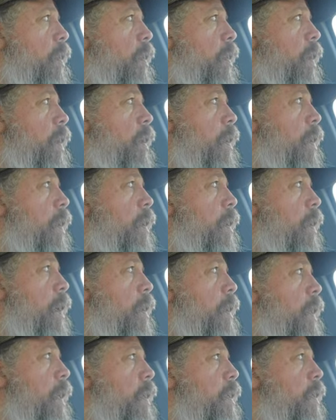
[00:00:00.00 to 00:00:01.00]
and
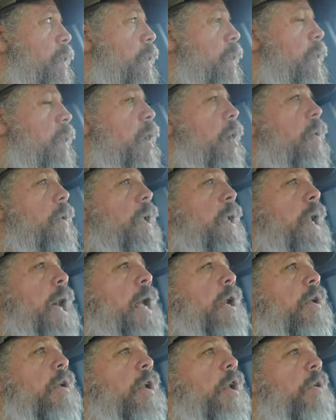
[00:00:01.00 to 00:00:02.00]
I
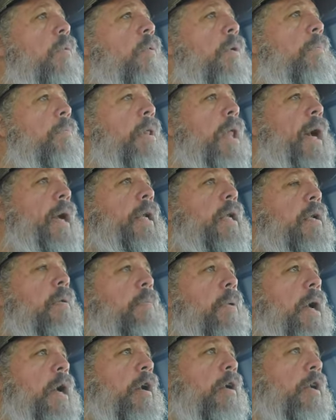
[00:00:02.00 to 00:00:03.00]
don't know, we're blinded
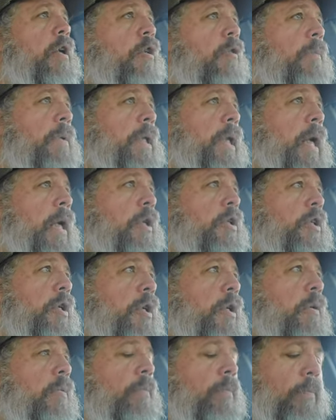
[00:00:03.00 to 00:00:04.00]
by our human
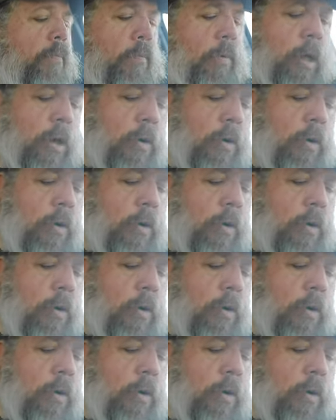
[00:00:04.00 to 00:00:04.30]
nature. You